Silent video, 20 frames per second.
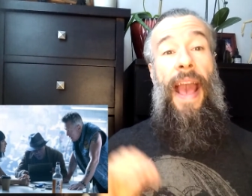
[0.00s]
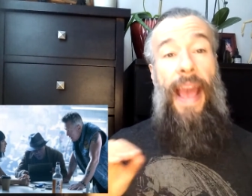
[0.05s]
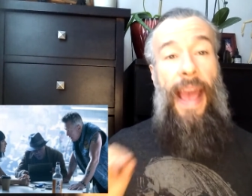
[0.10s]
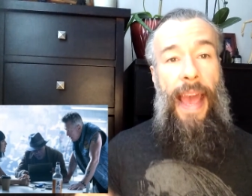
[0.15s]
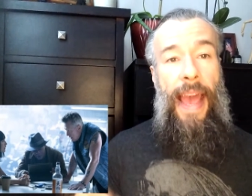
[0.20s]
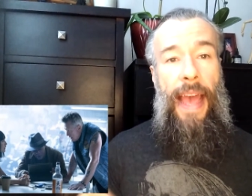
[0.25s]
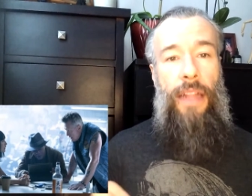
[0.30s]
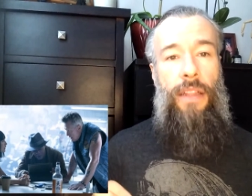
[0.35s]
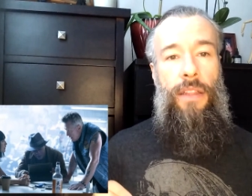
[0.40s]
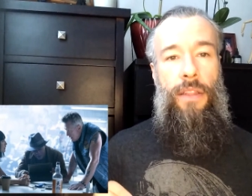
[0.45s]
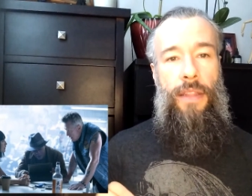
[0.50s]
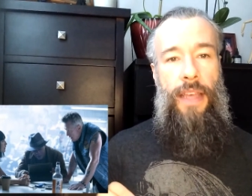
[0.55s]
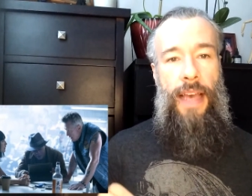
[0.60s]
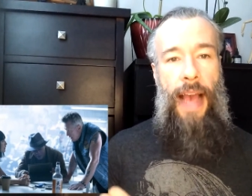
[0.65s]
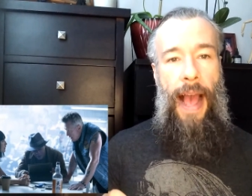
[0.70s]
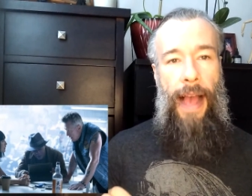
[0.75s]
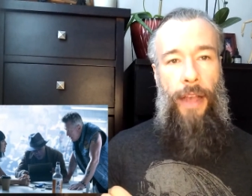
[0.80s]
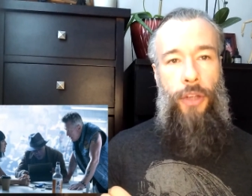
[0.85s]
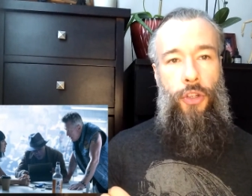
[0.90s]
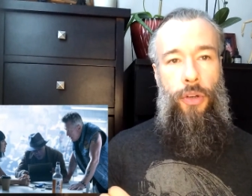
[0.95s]
and the
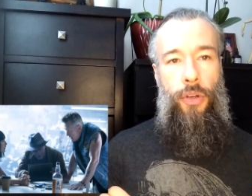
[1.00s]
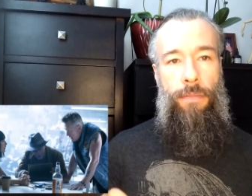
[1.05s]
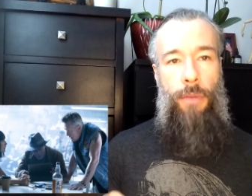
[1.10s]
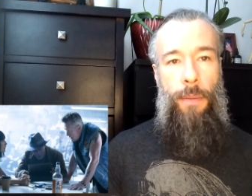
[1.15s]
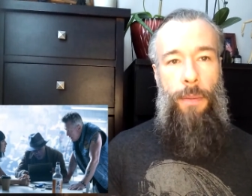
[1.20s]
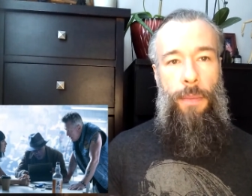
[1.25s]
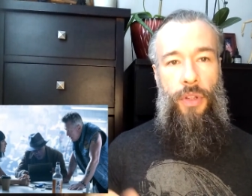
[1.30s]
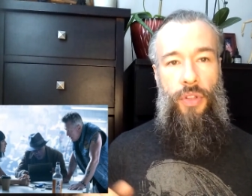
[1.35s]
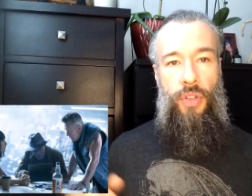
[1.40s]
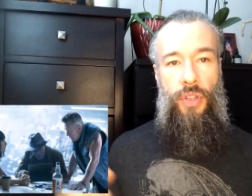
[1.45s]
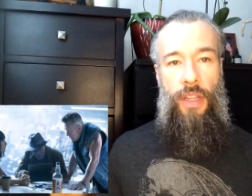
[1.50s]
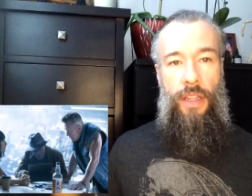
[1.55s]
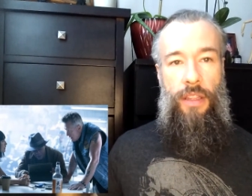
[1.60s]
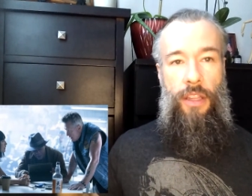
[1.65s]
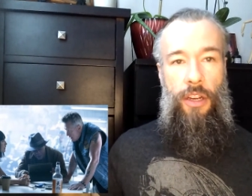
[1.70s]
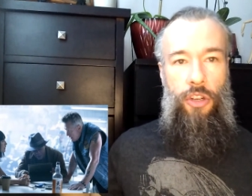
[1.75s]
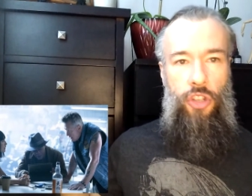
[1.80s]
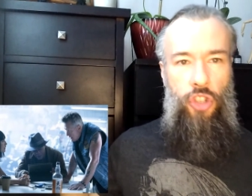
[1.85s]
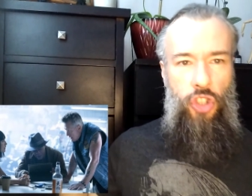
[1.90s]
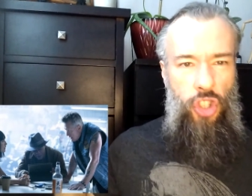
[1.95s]
action moments that
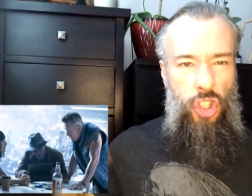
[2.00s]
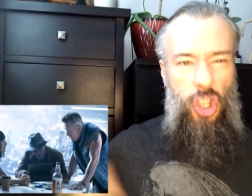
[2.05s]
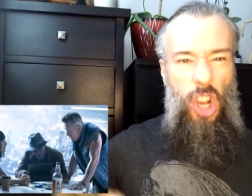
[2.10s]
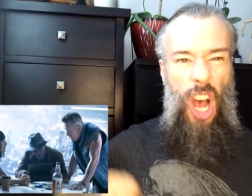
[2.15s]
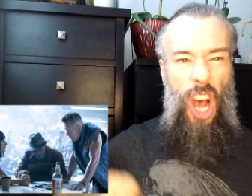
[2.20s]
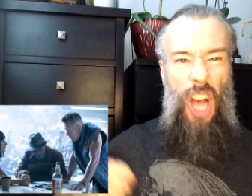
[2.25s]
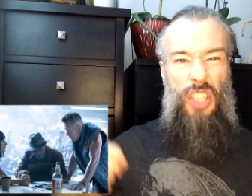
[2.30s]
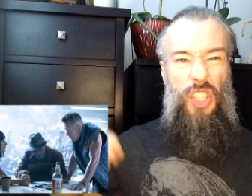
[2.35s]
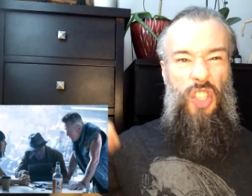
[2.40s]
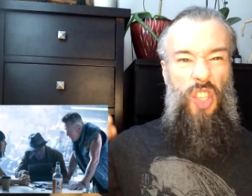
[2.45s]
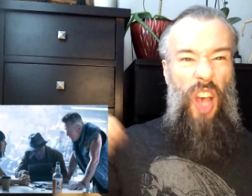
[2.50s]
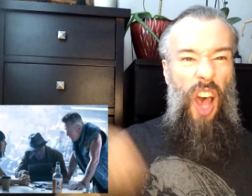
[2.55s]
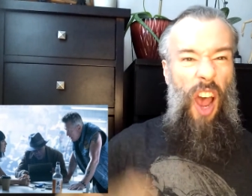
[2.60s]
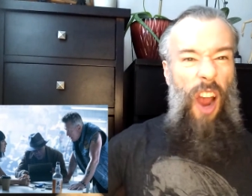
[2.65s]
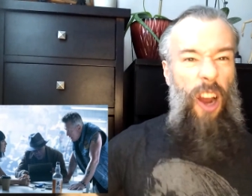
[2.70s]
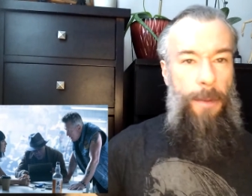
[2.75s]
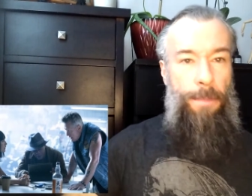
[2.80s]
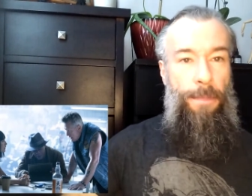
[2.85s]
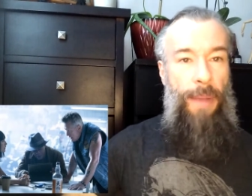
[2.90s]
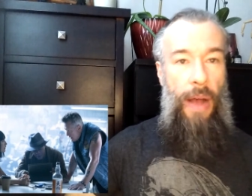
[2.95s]
are just
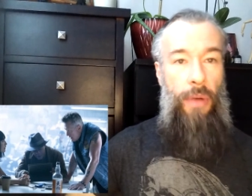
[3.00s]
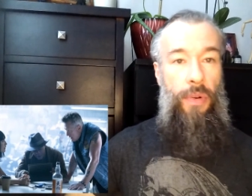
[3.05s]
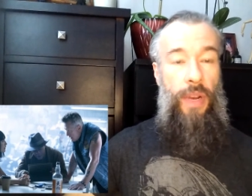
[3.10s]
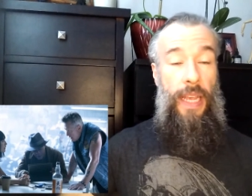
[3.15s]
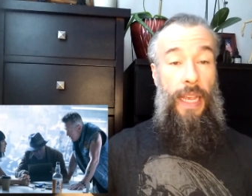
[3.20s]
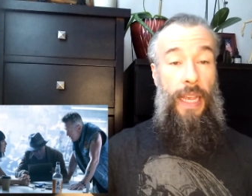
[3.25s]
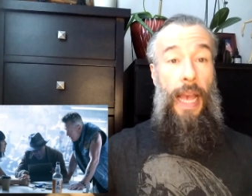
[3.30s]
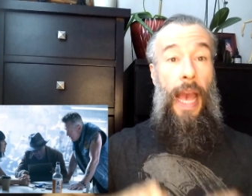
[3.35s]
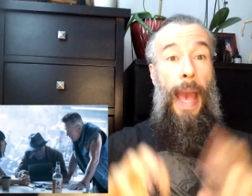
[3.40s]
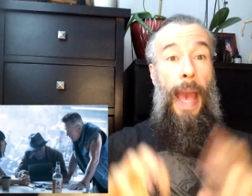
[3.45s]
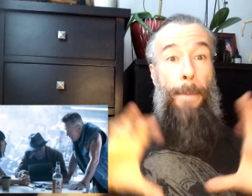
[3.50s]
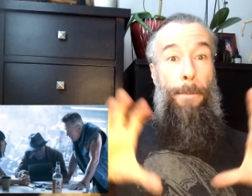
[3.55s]
heart-pounding,